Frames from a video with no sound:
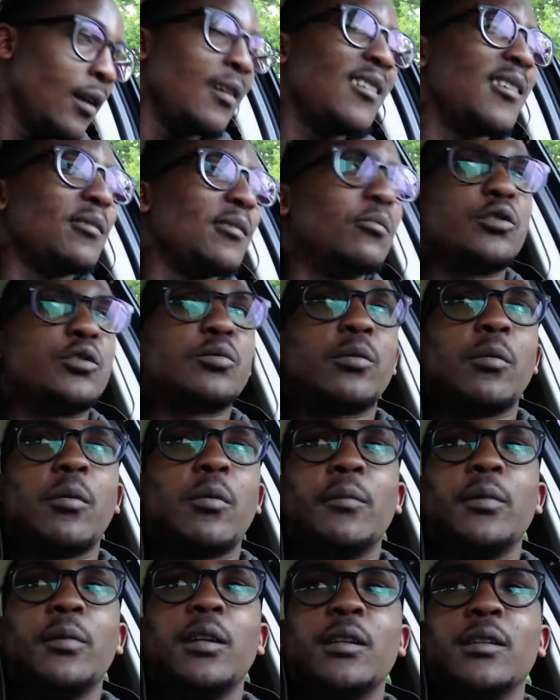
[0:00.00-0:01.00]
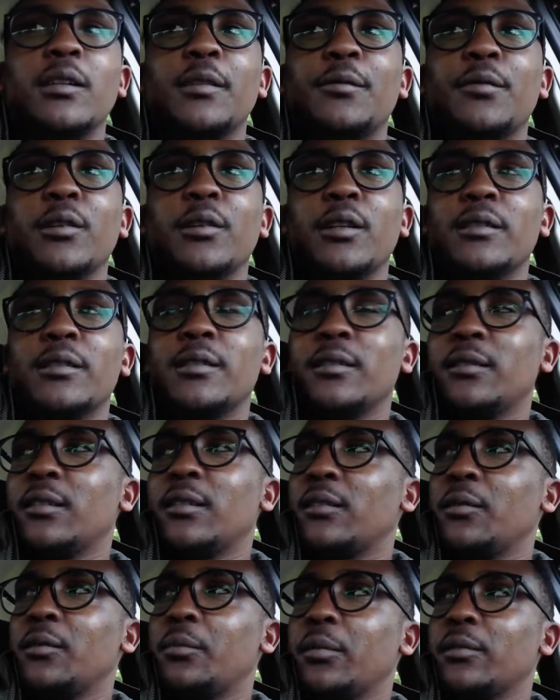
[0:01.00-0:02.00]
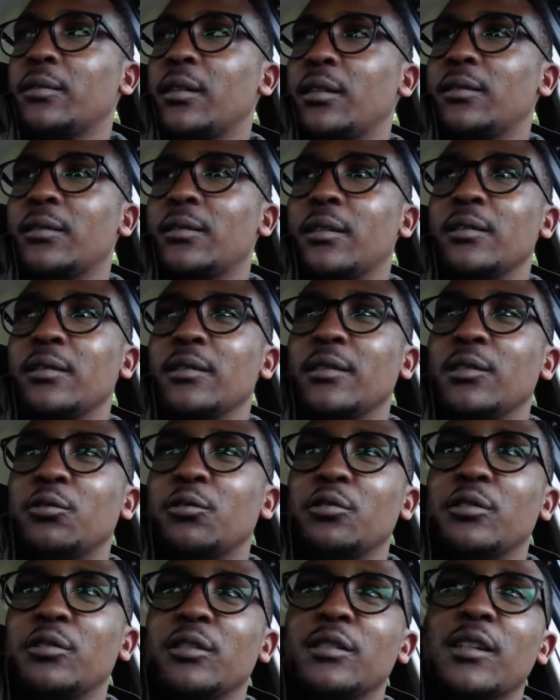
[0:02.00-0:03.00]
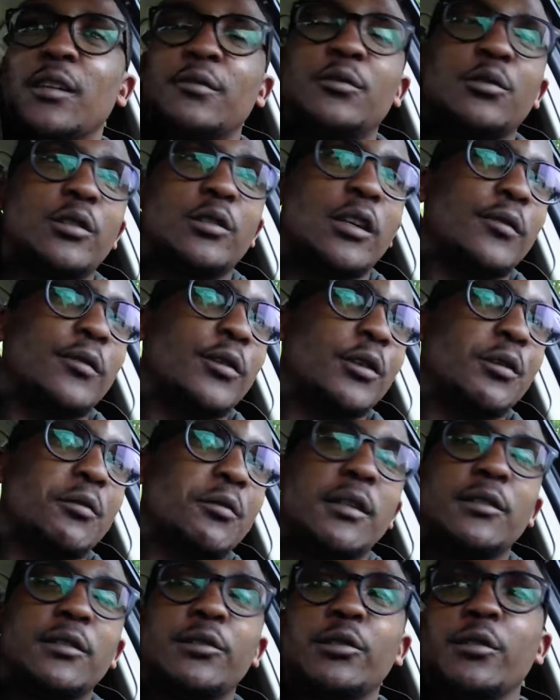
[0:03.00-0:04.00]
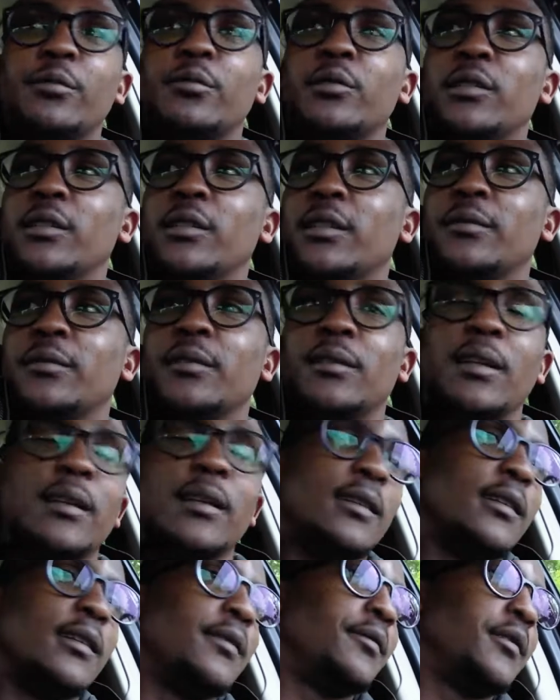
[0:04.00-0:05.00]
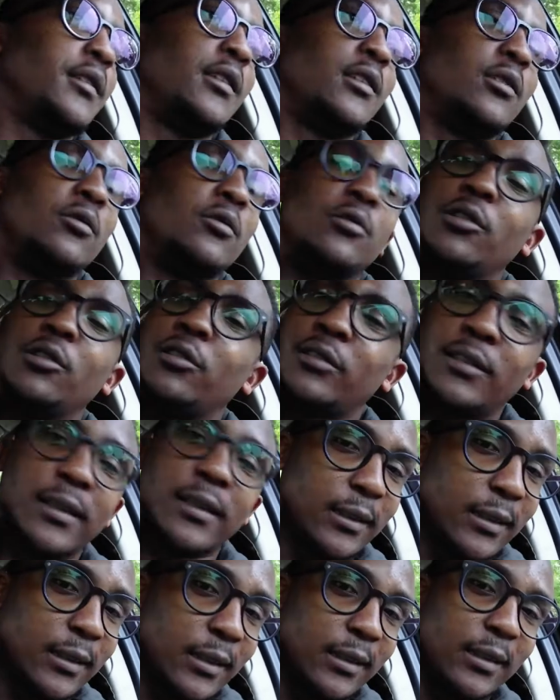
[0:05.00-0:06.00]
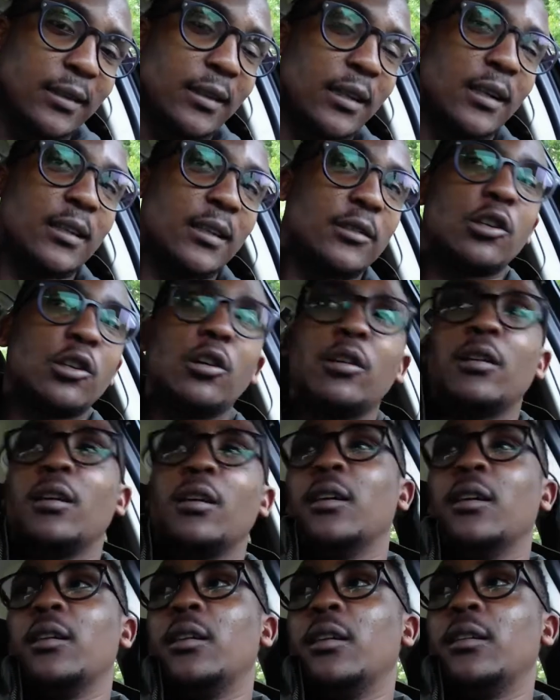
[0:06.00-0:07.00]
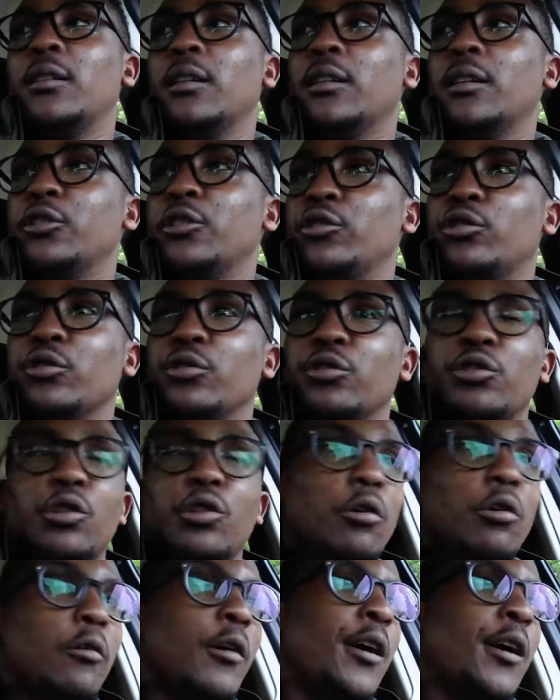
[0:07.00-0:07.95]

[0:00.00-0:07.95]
most probably if you're getting 60 percent and it was enough to cover your rent your food and everything and everything you're not getting anything at all uh, in addition so